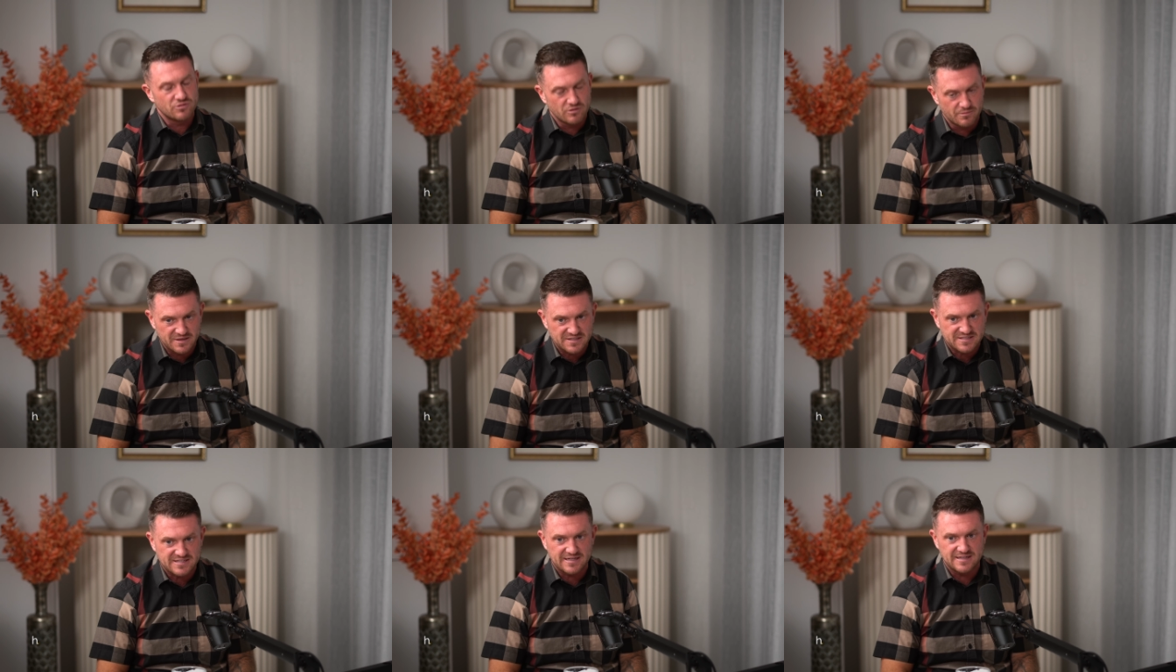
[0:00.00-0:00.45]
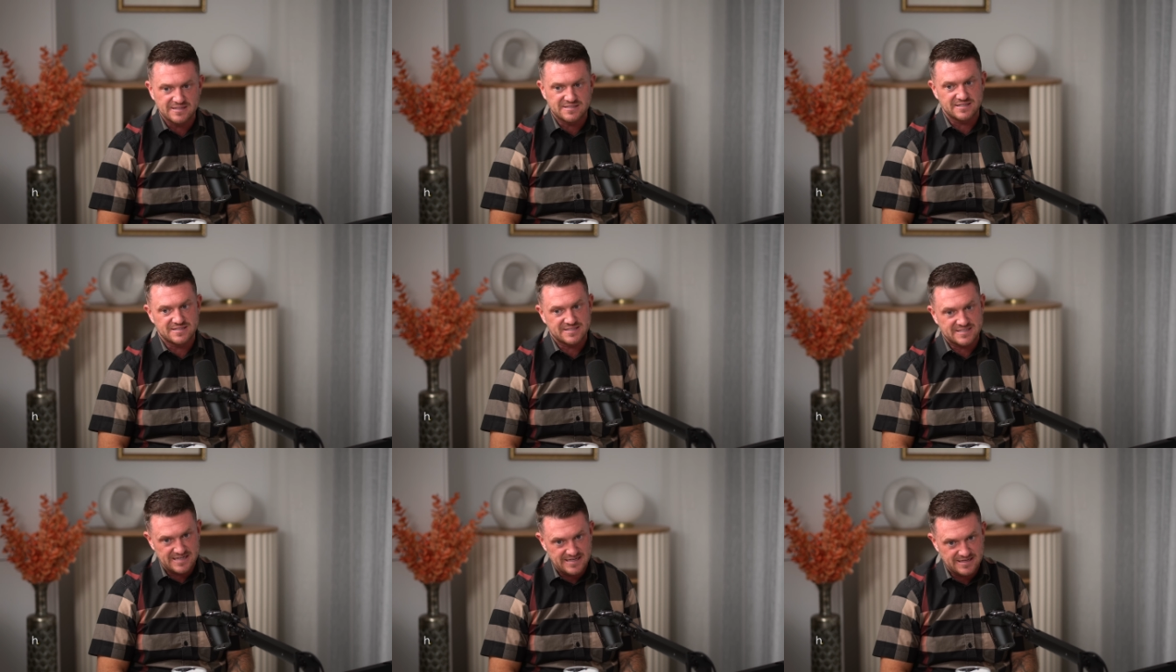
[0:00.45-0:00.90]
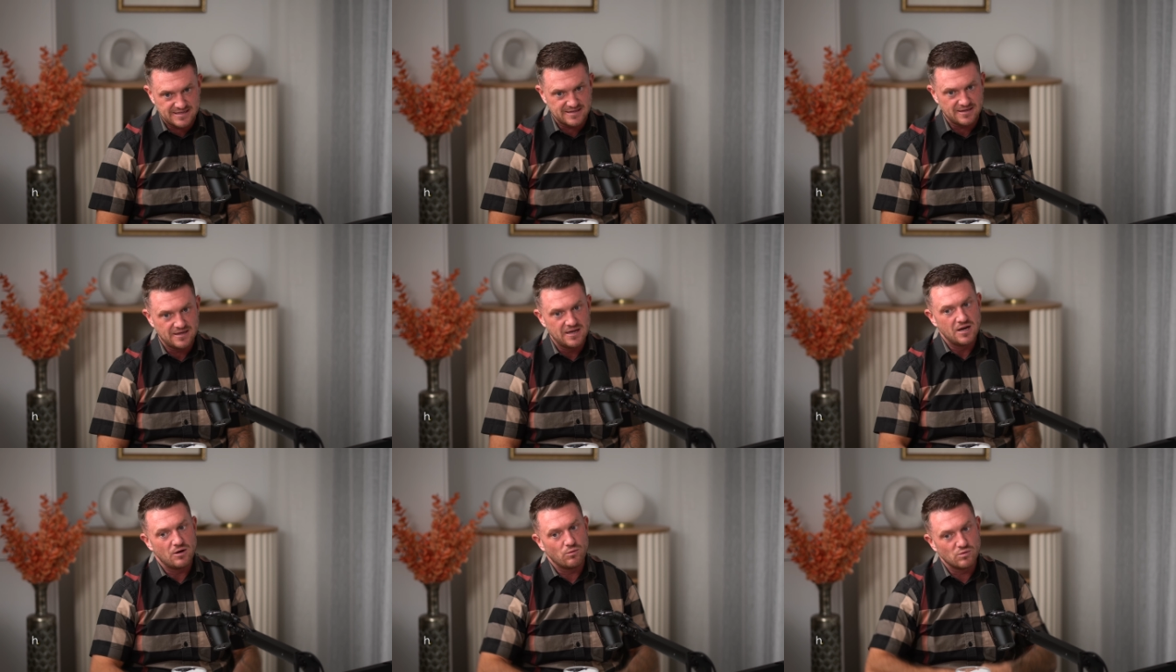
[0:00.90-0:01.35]
Gurmit Singh is a
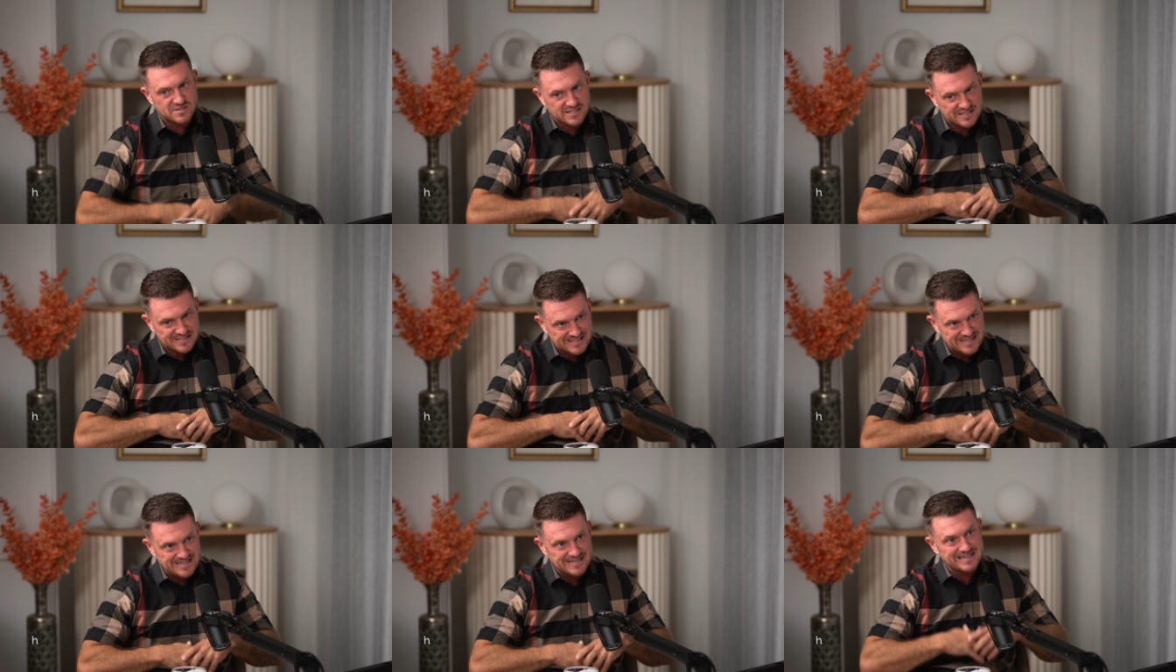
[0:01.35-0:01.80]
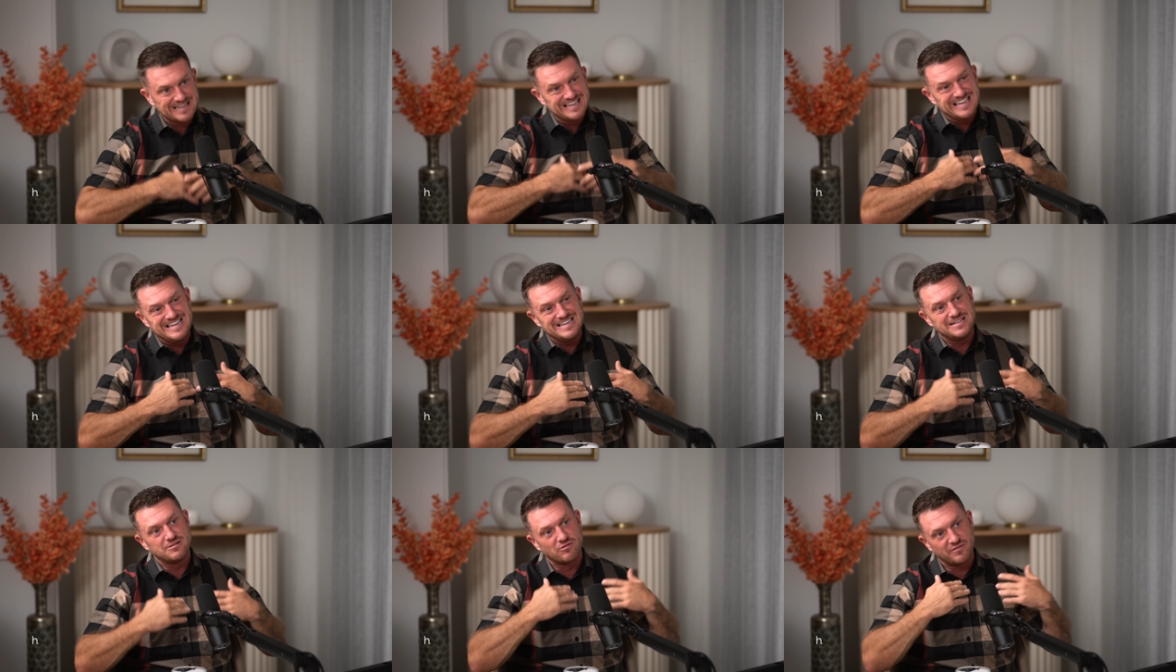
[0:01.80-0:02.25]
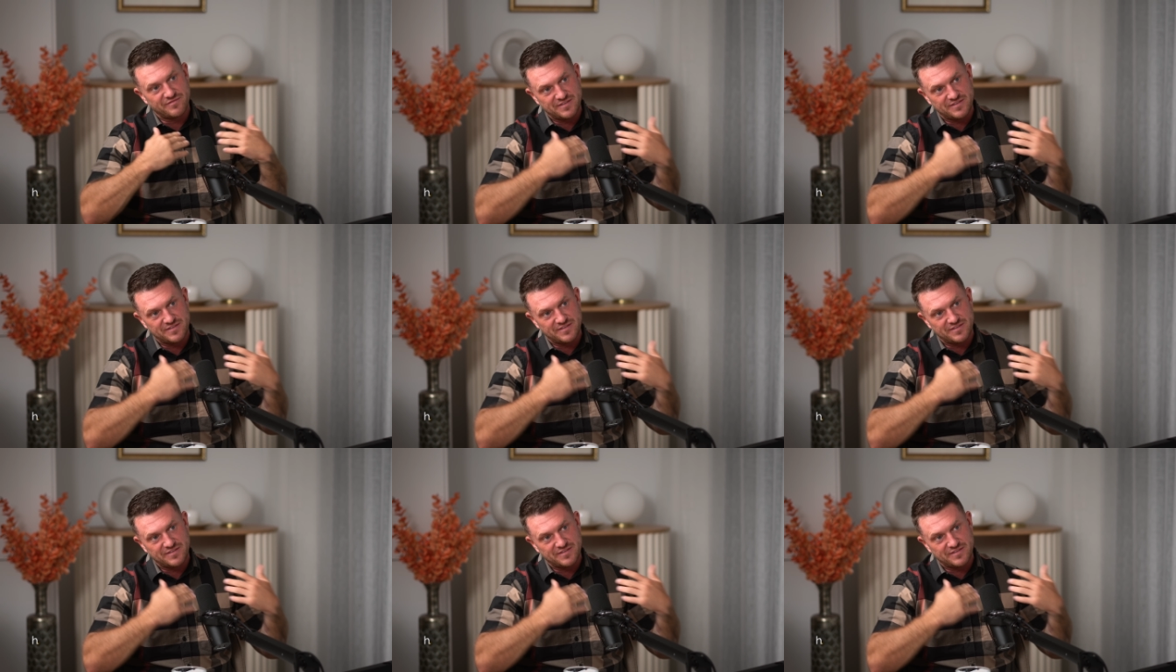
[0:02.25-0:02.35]
Sikh, was a Sikh leader